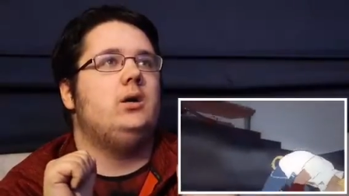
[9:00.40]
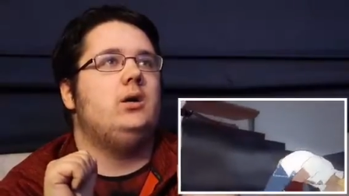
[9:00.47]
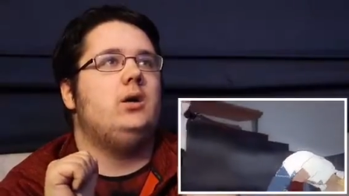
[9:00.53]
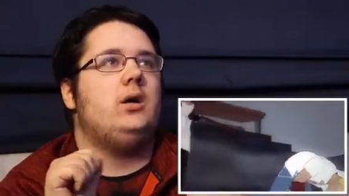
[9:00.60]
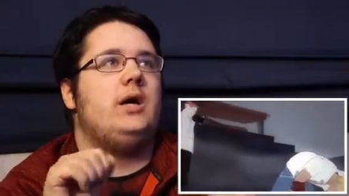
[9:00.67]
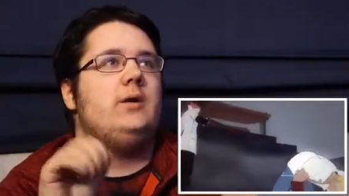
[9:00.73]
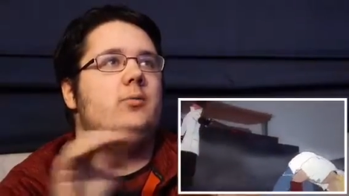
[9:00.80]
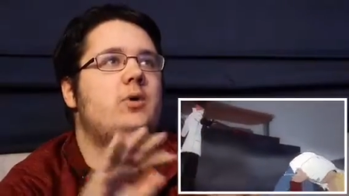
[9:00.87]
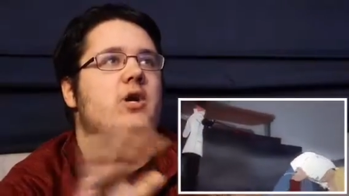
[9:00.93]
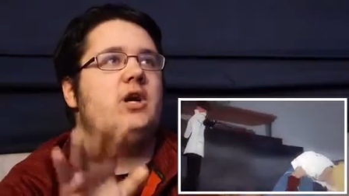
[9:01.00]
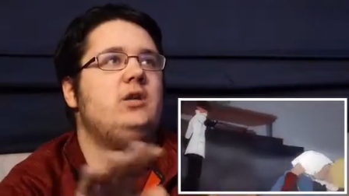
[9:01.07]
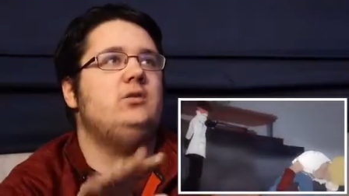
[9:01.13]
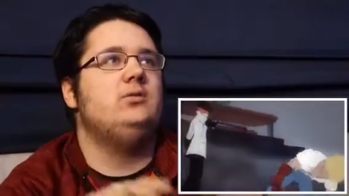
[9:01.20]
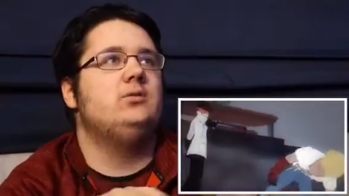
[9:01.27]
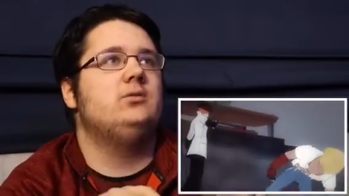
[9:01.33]
Okay, we're
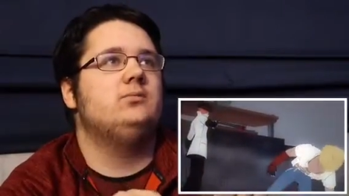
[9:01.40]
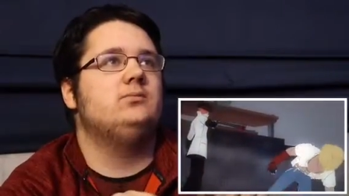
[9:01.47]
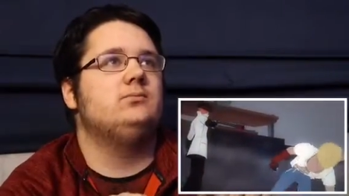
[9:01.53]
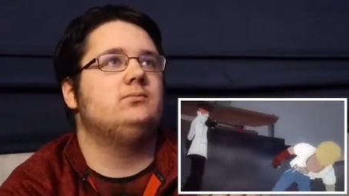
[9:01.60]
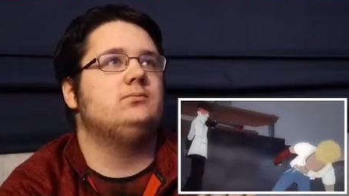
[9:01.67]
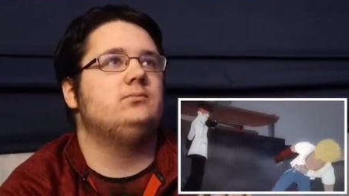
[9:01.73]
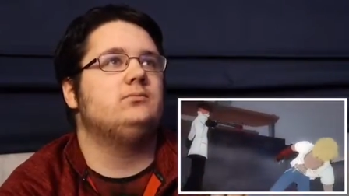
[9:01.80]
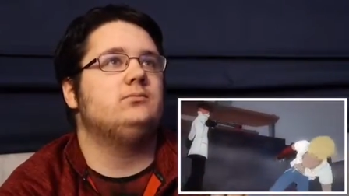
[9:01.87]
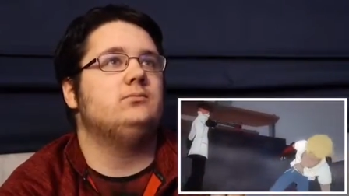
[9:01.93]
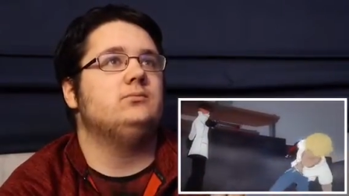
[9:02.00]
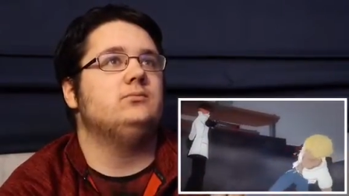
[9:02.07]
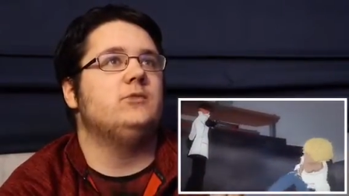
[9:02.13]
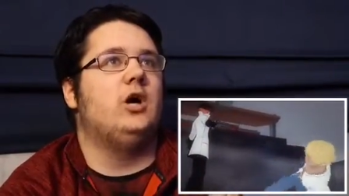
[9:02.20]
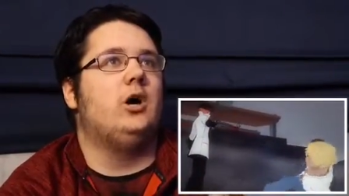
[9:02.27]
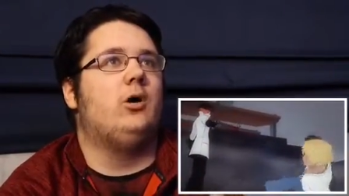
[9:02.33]
good.
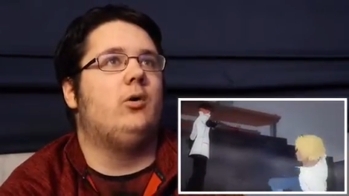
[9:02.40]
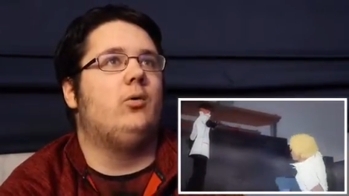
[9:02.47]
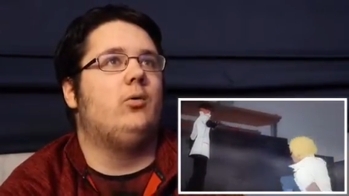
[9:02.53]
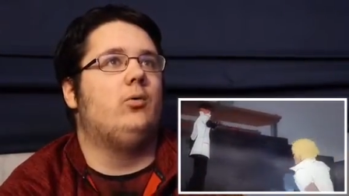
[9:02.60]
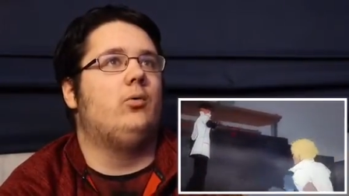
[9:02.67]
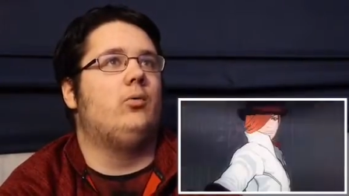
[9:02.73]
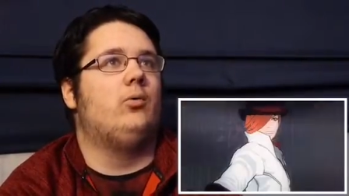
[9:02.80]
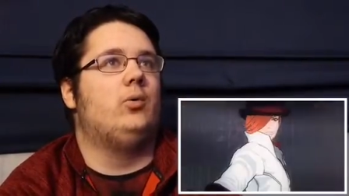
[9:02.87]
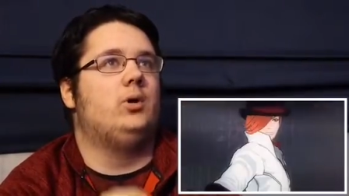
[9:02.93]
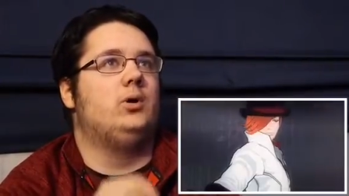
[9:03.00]
Oh.